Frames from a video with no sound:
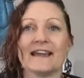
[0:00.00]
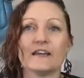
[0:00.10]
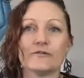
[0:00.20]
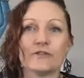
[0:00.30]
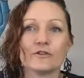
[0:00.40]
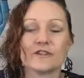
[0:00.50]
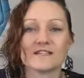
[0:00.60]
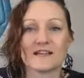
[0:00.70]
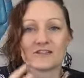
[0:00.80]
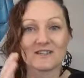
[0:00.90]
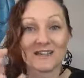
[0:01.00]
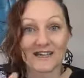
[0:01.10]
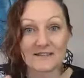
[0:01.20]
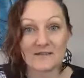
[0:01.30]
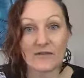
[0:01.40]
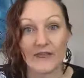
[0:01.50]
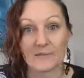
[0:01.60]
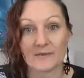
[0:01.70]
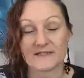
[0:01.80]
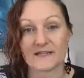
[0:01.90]
If your attention is on
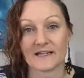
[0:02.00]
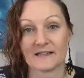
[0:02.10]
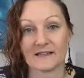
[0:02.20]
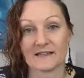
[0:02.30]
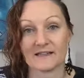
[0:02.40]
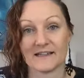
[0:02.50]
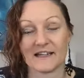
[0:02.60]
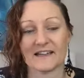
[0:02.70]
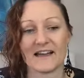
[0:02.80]
that particular clinic.